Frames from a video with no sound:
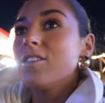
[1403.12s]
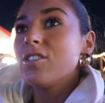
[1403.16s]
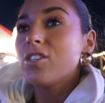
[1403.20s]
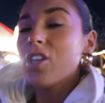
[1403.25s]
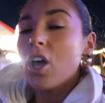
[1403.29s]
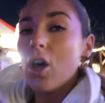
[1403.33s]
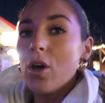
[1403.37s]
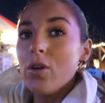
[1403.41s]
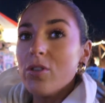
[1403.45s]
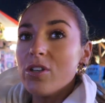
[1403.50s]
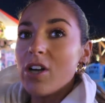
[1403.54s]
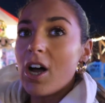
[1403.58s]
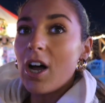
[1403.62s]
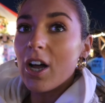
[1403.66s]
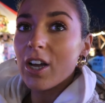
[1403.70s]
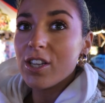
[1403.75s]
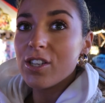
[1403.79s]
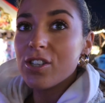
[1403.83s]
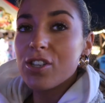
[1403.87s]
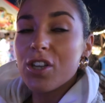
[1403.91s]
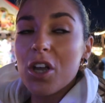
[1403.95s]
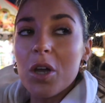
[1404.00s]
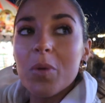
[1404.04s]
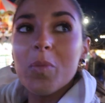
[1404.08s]
So dark
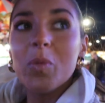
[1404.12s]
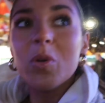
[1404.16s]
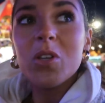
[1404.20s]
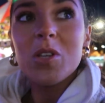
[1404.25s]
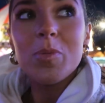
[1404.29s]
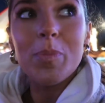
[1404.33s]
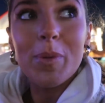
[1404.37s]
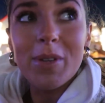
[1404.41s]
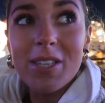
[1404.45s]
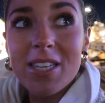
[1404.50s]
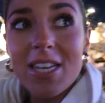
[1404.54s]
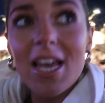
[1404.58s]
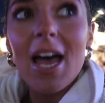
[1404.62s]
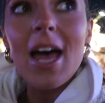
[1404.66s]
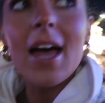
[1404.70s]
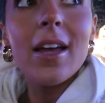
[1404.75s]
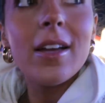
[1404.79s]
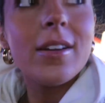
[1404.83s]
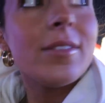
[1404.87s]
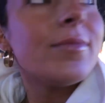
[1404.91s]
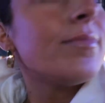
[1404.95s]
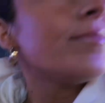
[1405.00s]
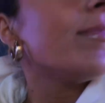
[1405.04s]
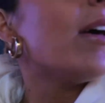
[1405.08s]
and so much busier,
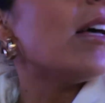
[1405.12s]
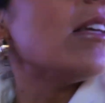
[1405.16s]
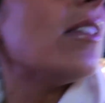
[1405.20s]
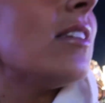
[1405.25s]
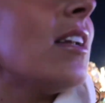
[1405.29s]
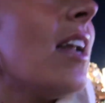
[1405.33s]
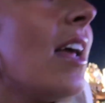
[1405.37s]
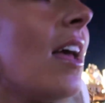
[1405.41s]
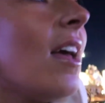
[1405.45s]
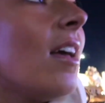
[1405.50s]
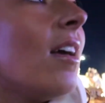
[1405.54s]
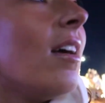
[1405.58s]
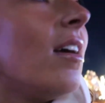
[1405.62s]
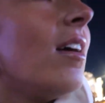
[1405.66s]
hasn't it?